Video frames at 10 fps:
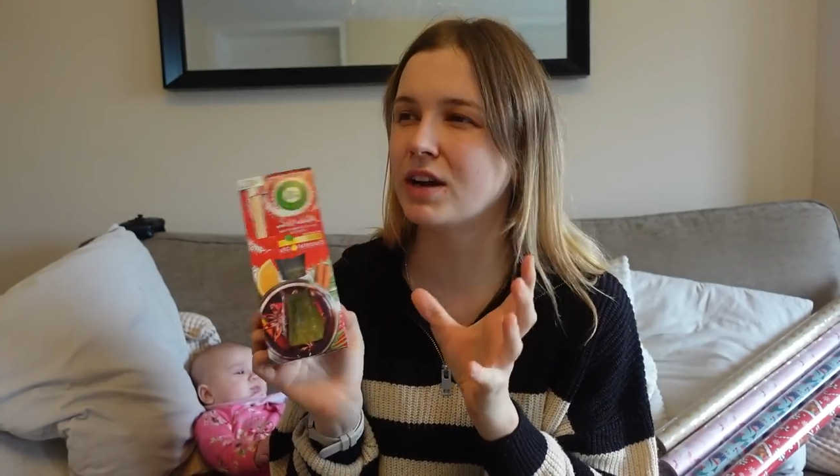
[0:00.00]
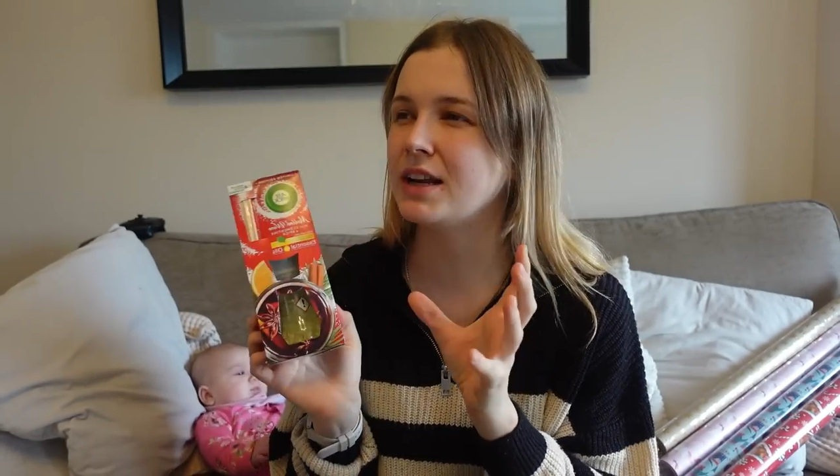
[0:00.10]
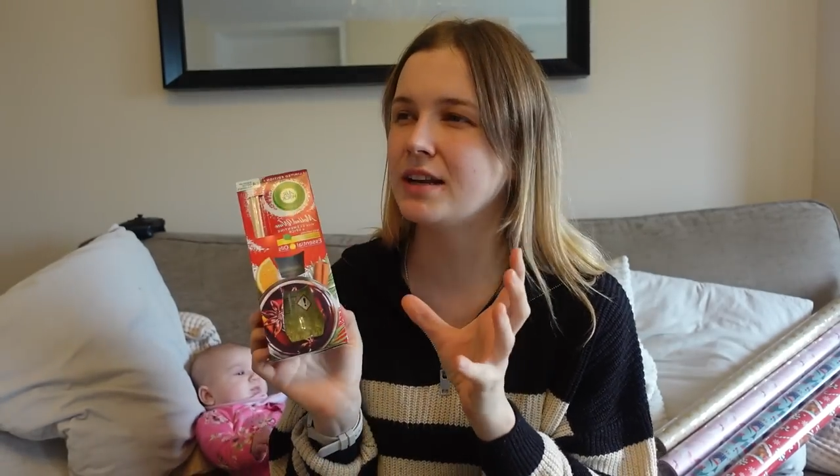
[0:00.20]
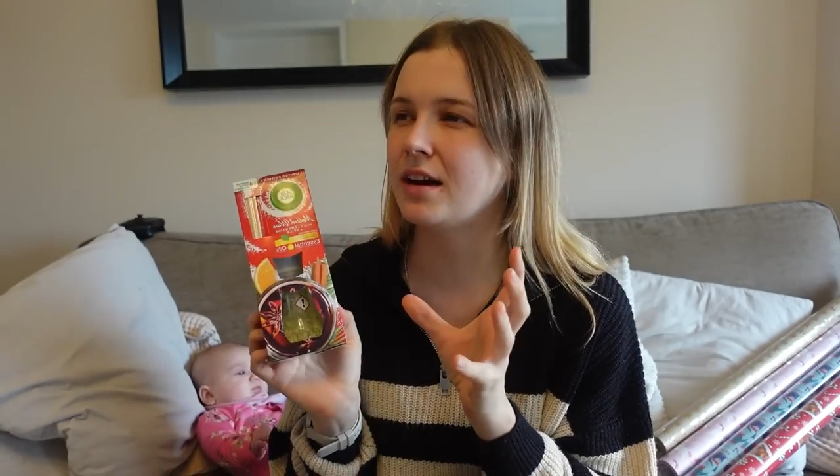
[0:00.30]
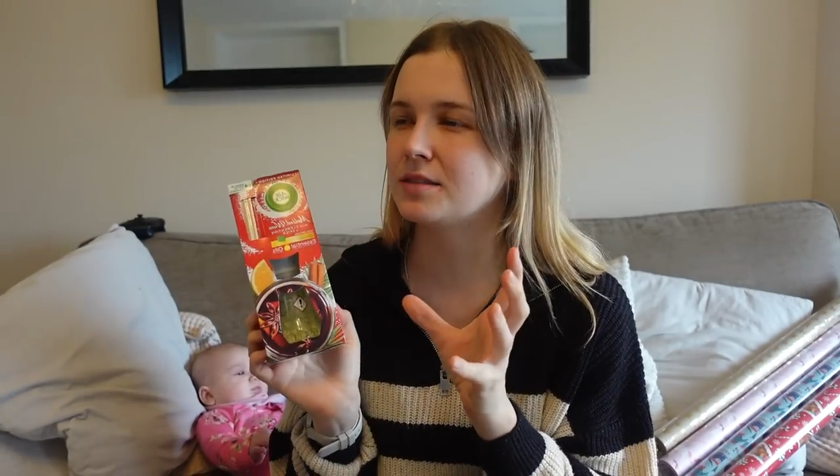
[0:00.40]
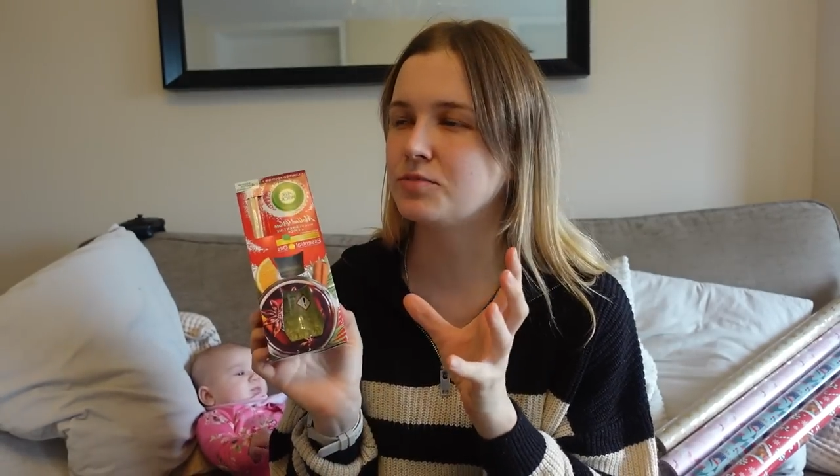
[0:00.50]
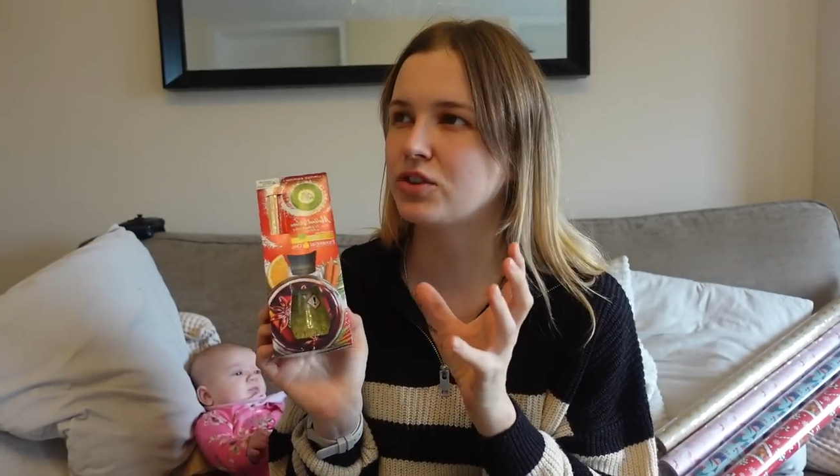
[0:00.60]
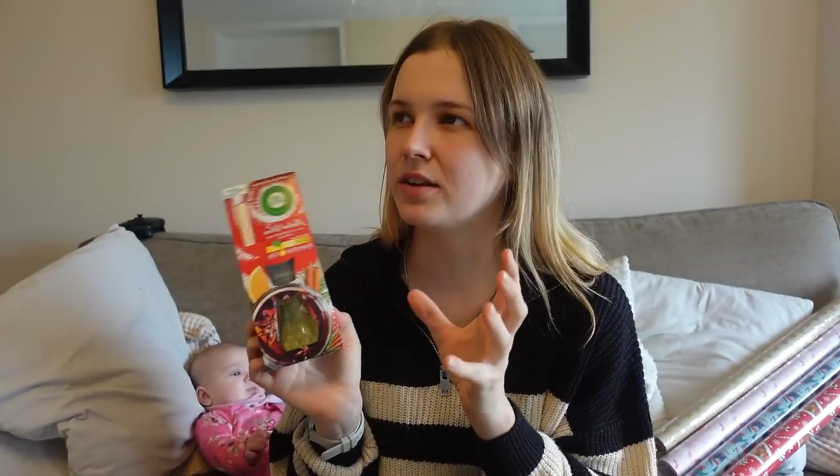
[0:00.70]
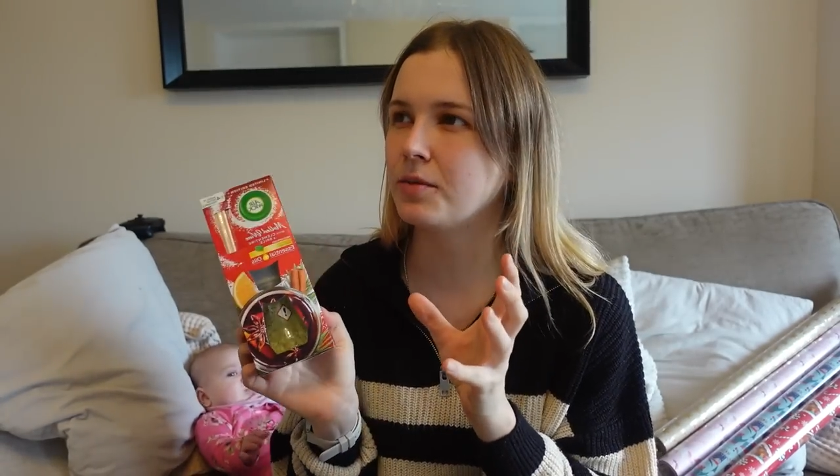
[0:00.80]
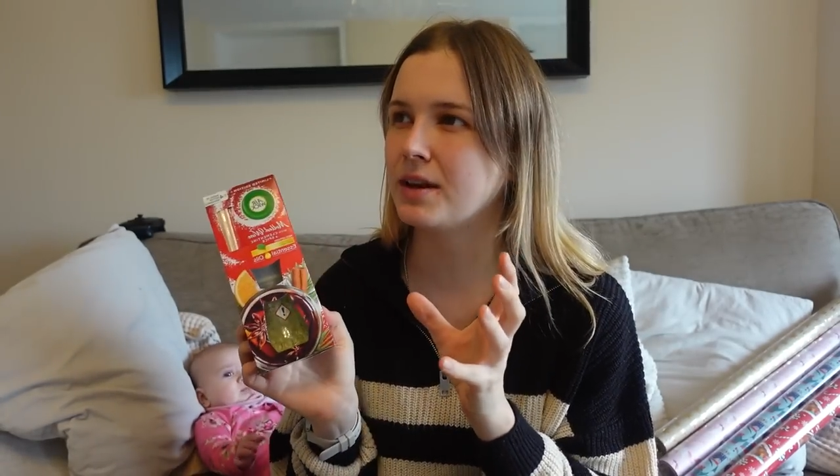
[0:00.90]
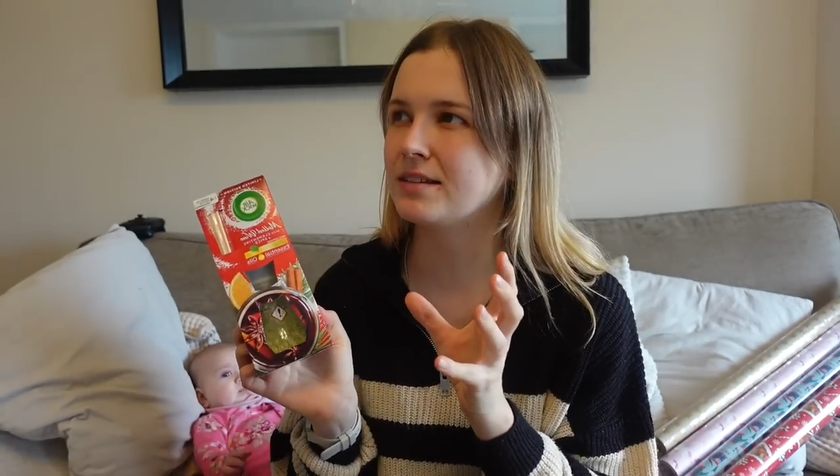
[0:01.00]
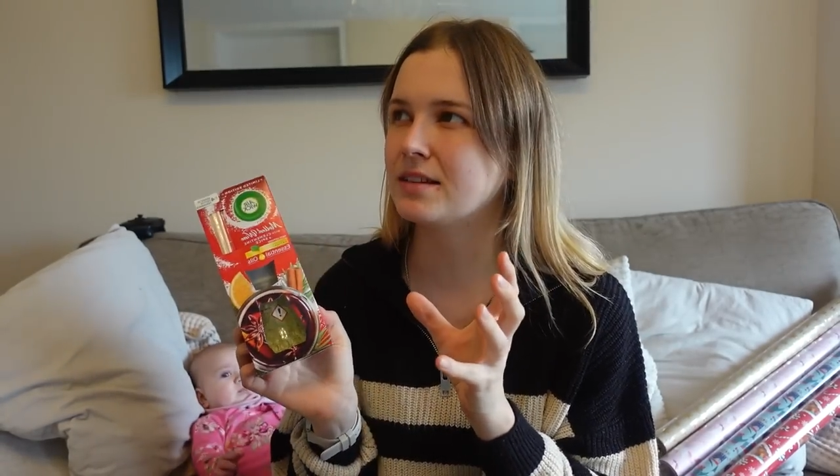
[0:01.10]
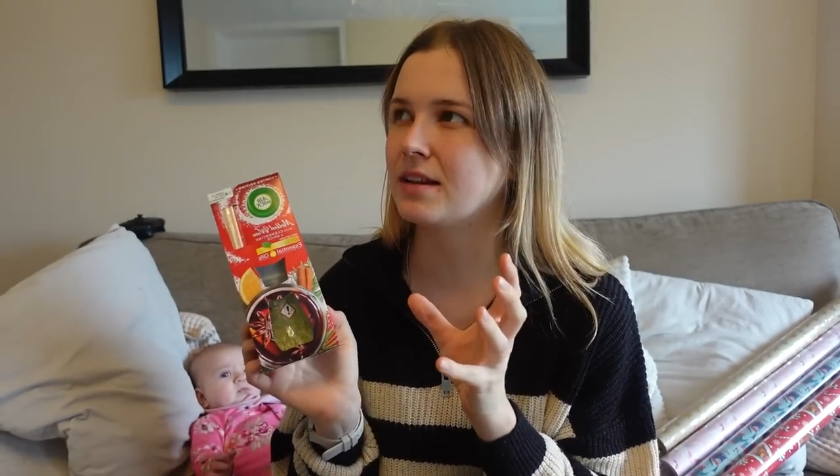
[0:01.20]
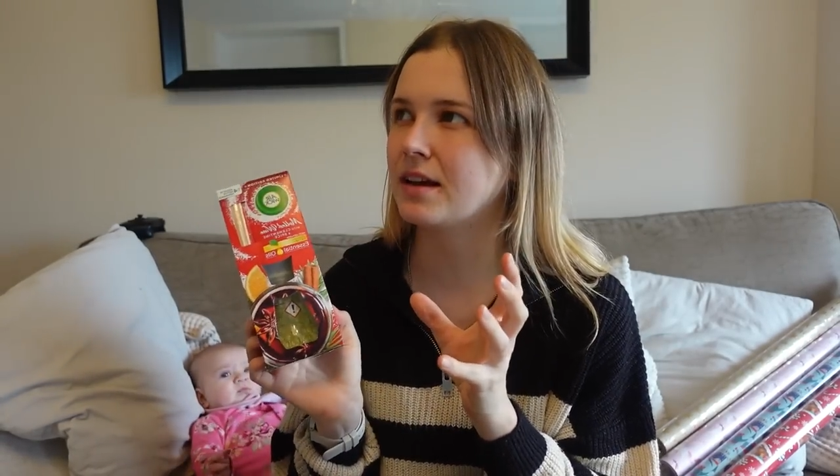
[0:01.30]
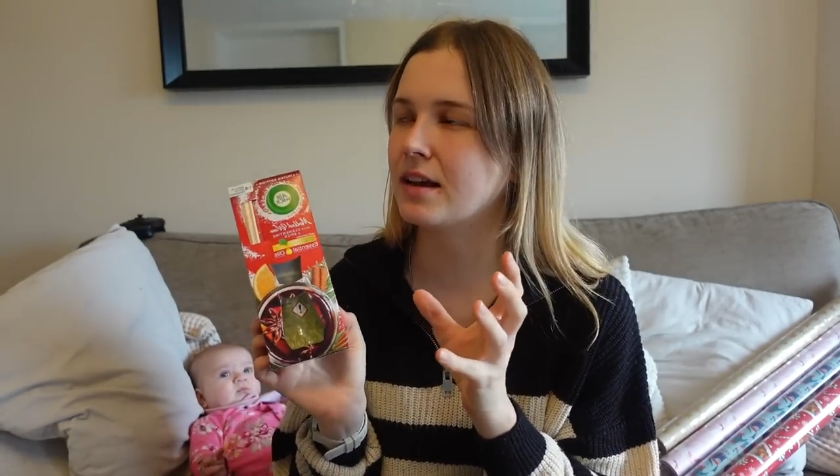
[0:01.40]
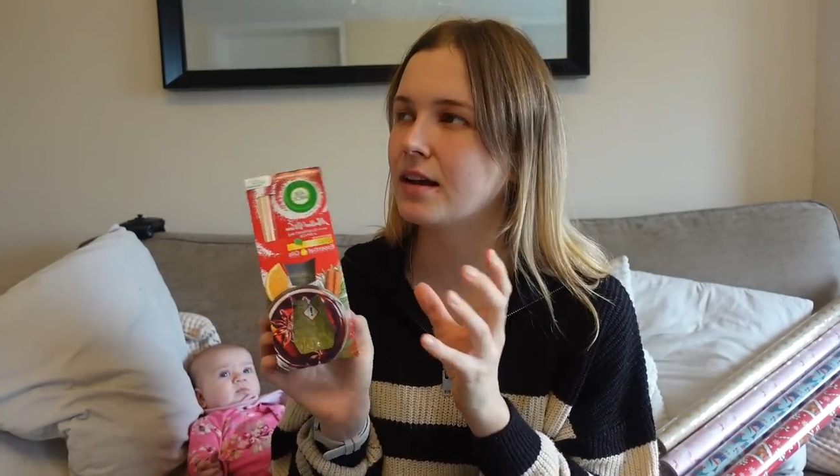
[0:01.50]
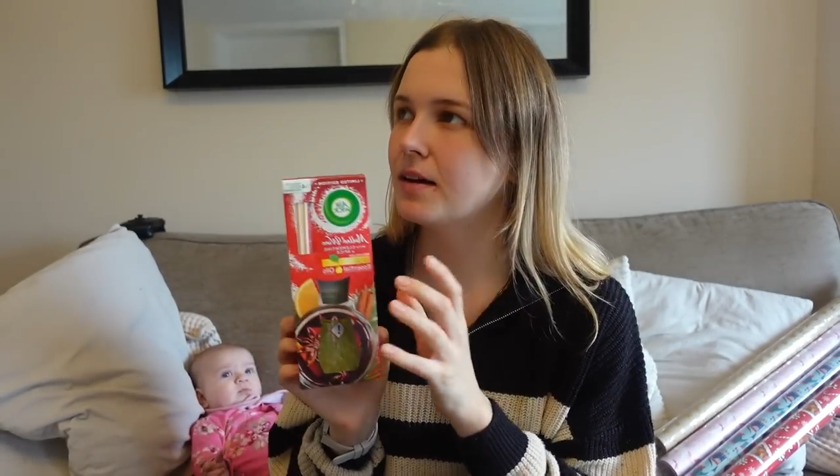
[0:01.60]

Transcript: really nice. I'm trying to think what it is. It's like,